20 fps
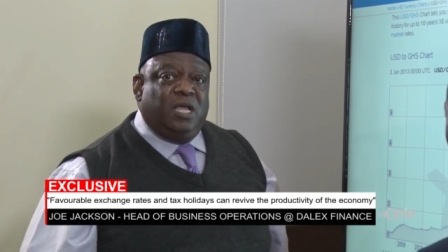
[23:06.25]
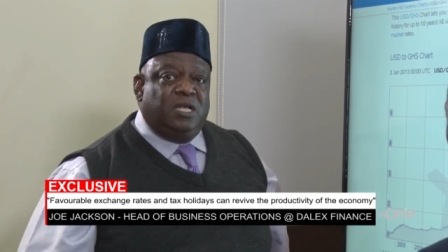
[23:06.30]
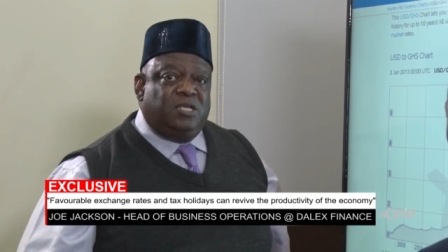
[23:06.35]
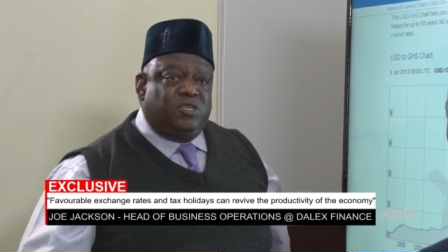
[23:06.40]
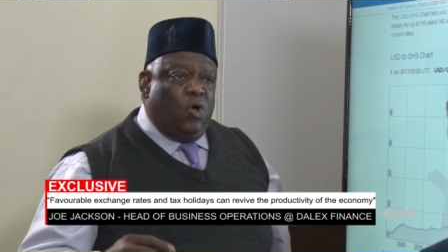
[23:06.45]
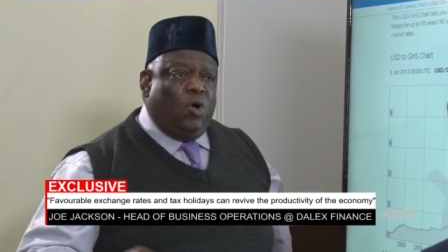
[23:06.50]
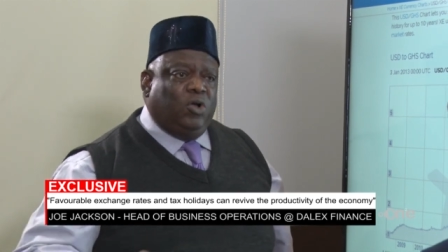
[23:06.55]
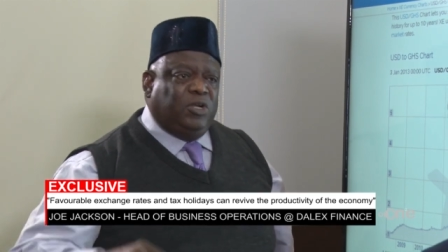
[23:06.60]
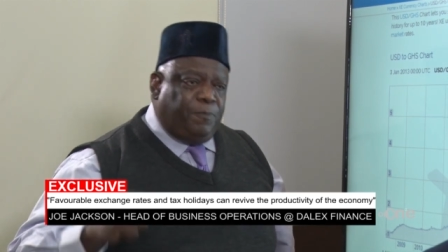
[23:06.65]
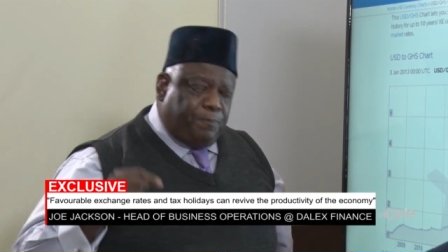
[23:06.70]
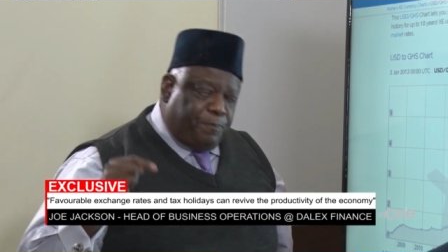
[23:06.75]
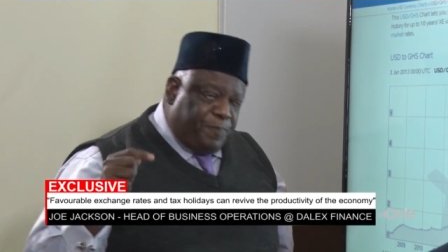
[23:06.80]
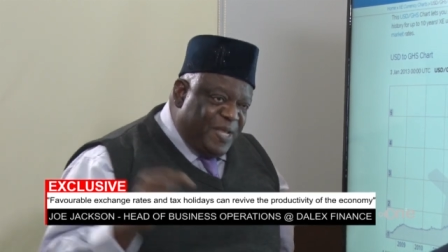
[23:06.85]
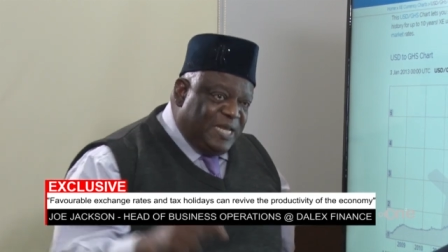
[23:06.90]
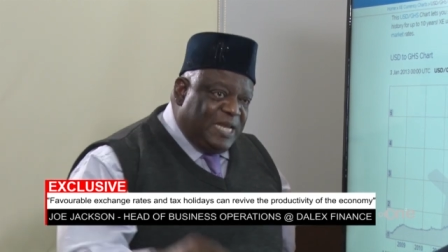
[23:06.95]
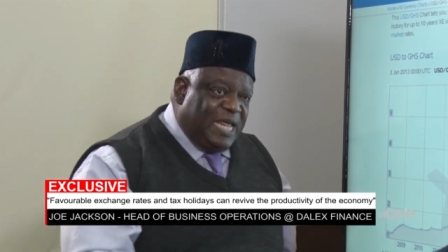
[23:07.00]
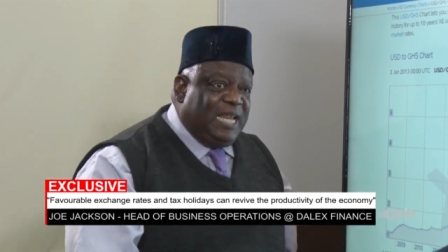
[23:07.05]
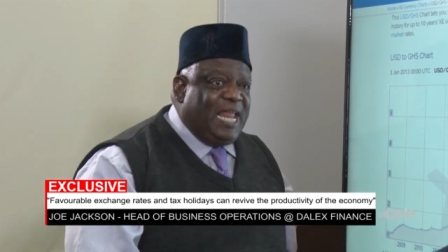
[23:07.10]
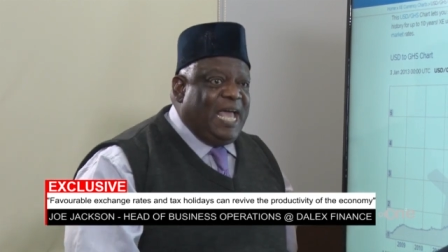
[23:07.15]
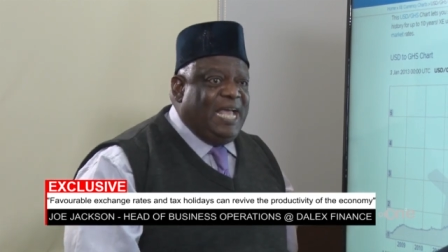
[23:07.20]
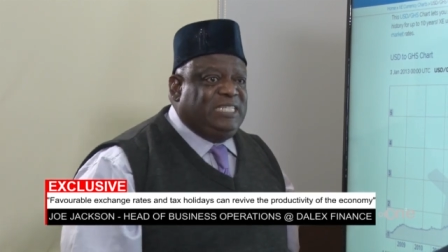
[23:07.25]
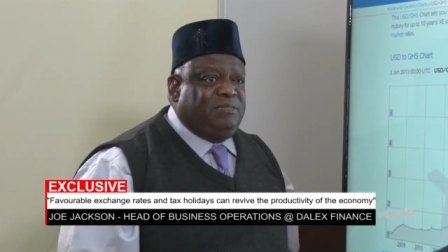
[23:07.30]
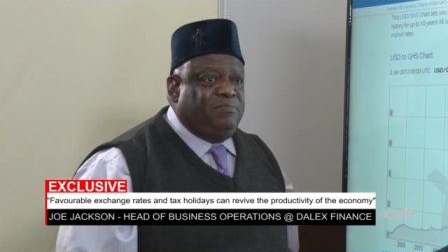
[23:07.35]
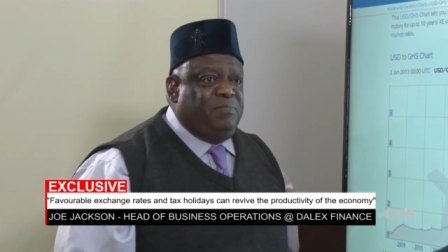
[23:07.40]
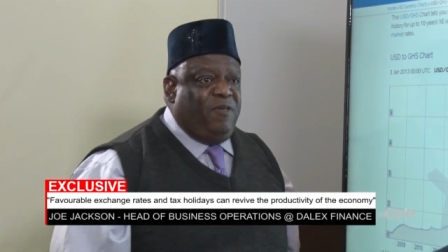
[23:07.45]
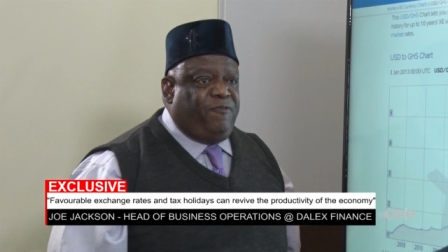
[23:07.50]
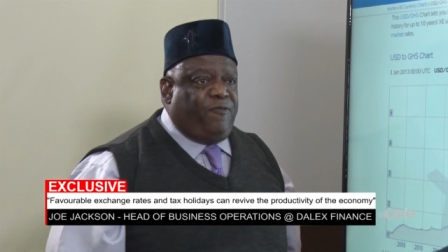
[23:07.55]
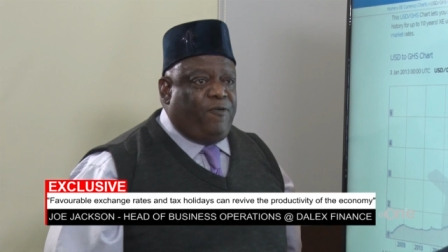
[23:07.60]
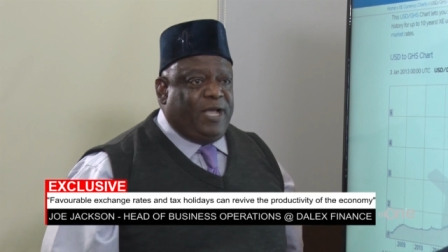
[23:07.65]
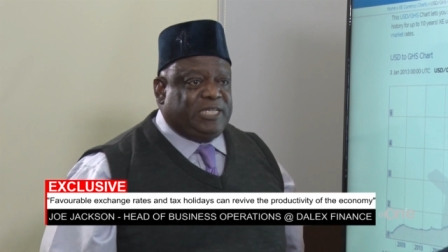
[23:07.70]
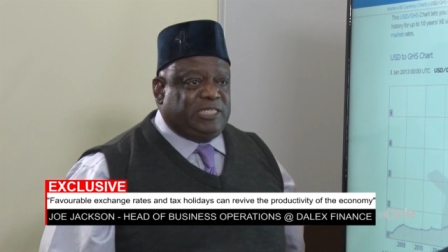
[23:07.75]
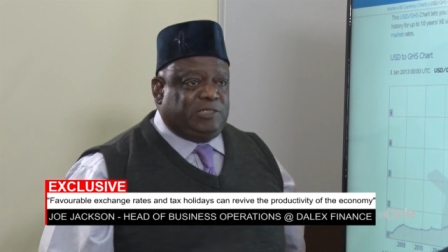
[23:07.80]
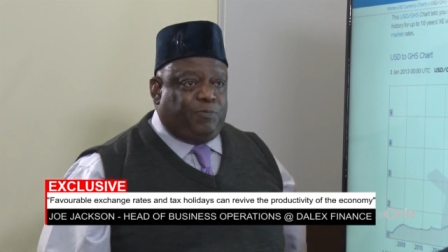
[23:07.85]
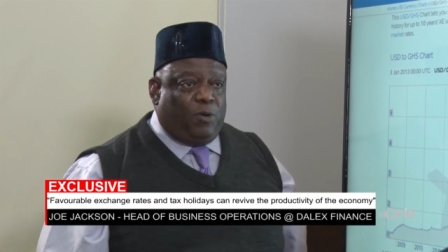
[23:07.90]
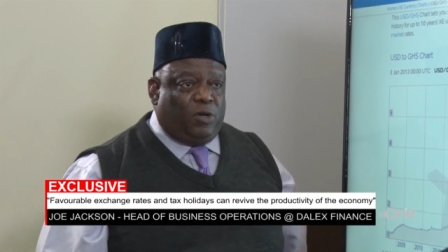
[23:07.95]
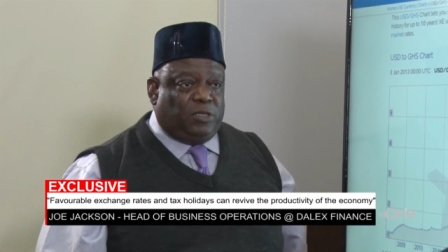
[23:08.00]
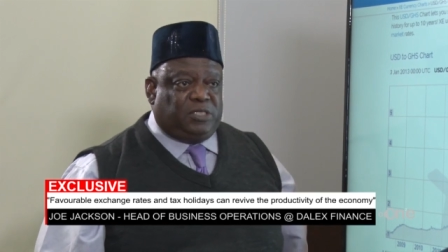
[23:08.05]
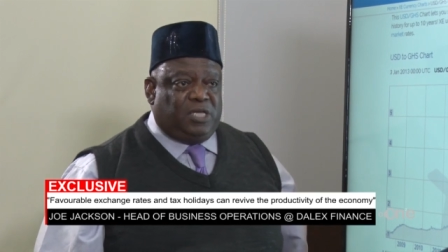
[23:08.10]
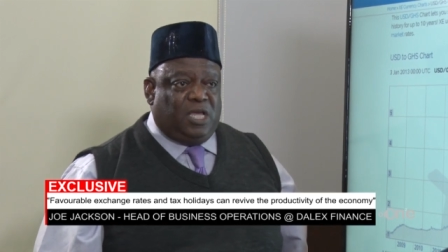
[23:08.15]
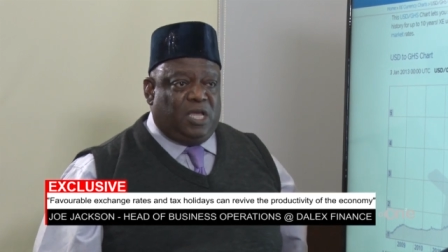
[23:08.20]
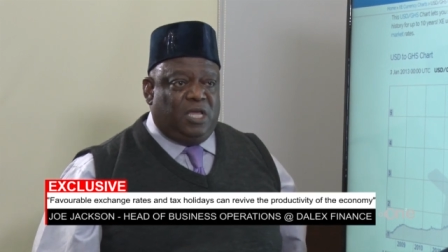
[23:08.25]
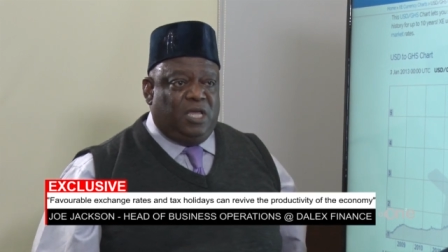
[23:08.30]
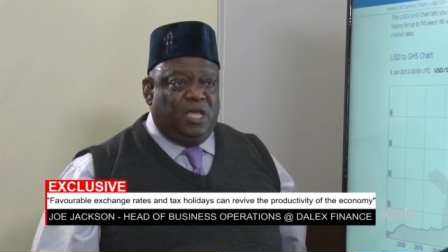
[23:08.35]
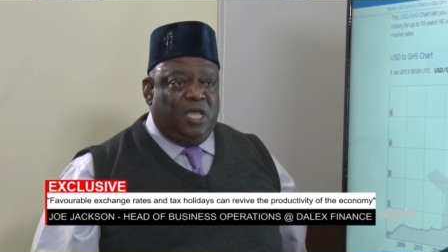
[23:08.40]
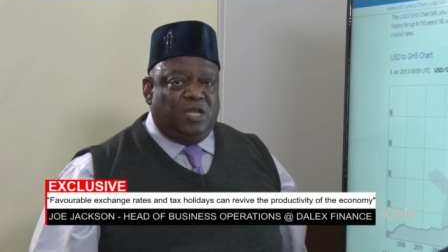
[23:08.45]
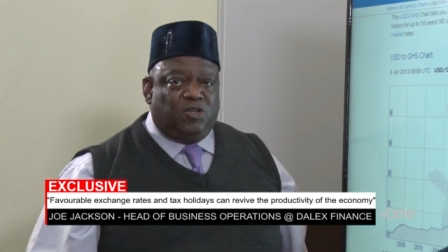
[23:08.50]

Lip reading: Don't penalize me for exporting.